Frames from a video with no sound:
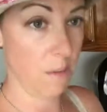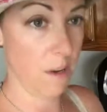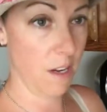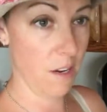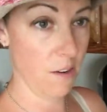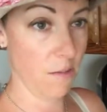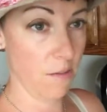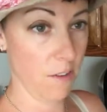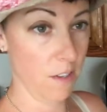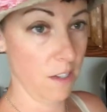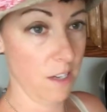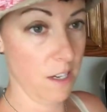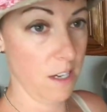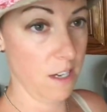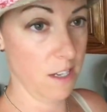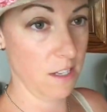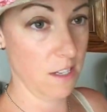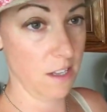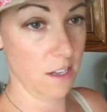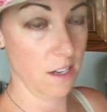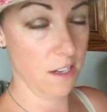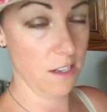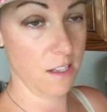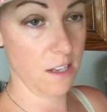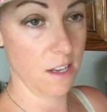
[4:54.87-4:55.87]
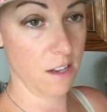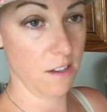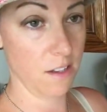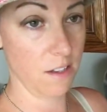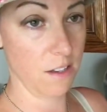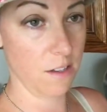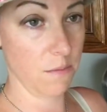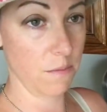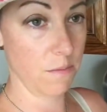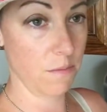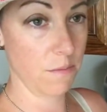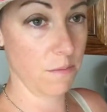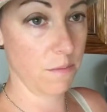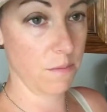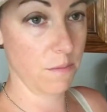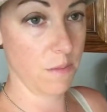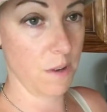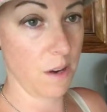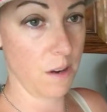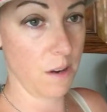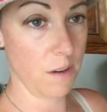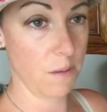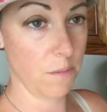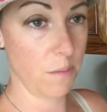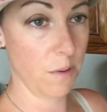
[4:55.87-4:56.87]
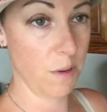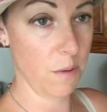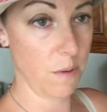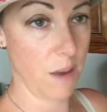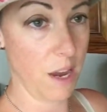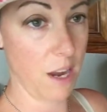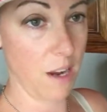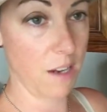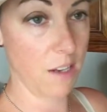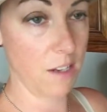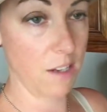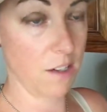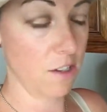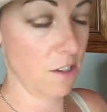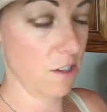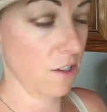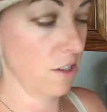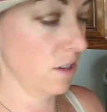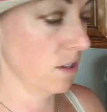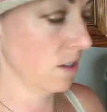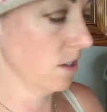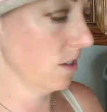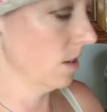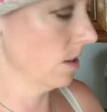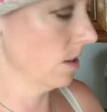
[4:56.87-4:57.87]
make it really easy. They sell it in prepackaged